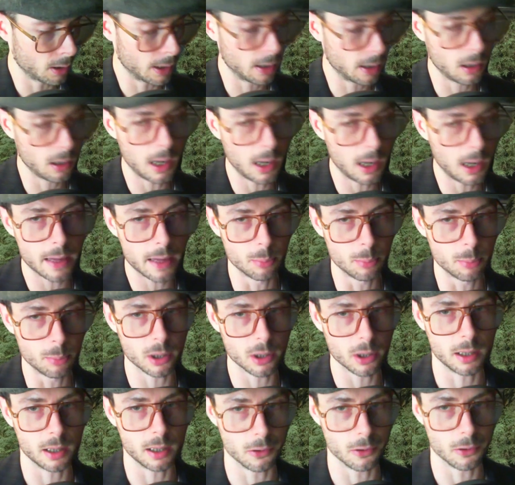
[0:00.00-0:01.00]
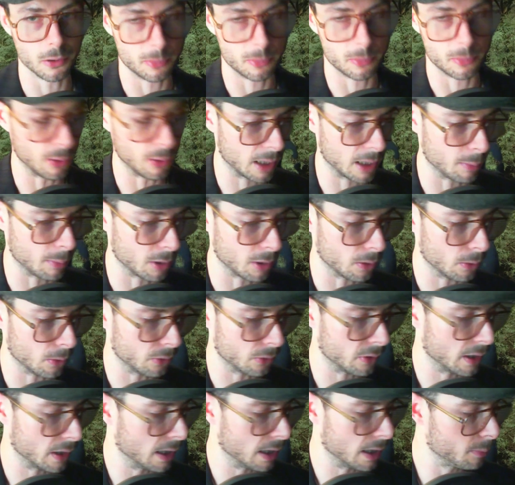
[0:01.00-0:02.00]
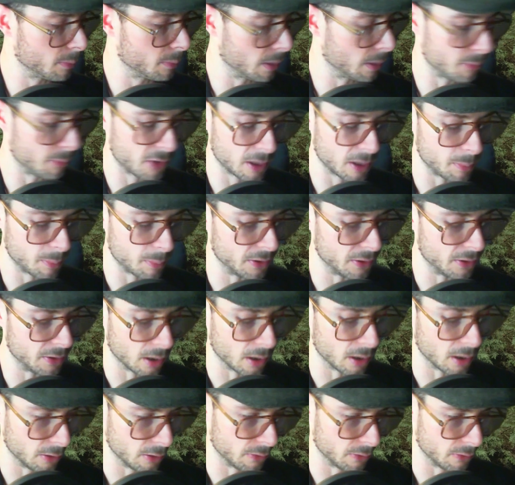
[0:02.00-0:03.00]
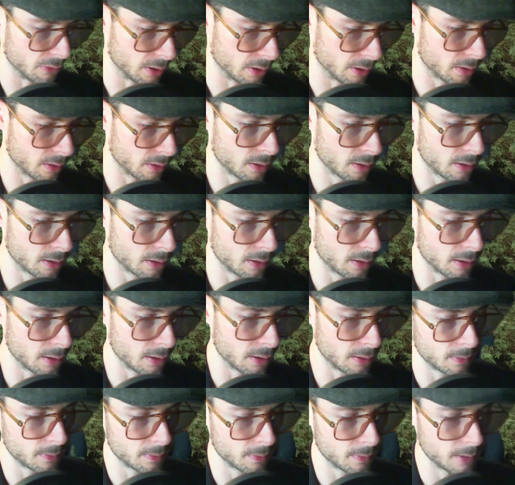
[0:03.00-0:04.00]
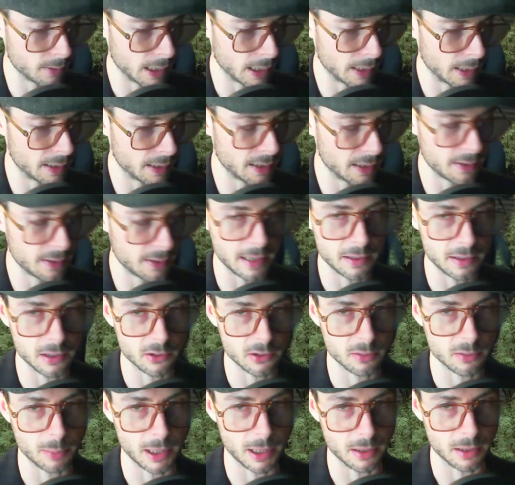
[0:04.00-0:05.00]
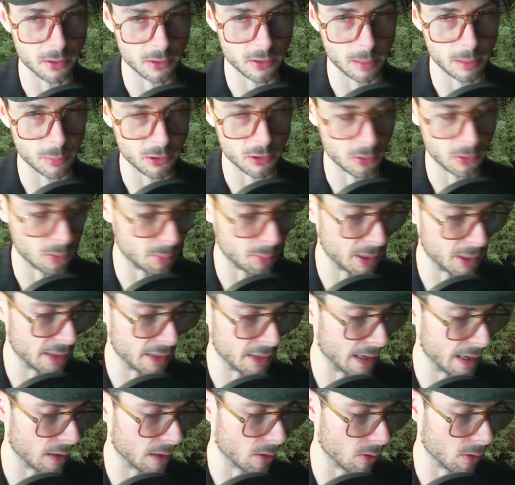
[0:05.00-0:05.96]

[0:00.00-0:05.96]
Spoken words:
And a lot of the book here is about chemicals, and I'm skipping tons of it. I didn't anticipate this episode being that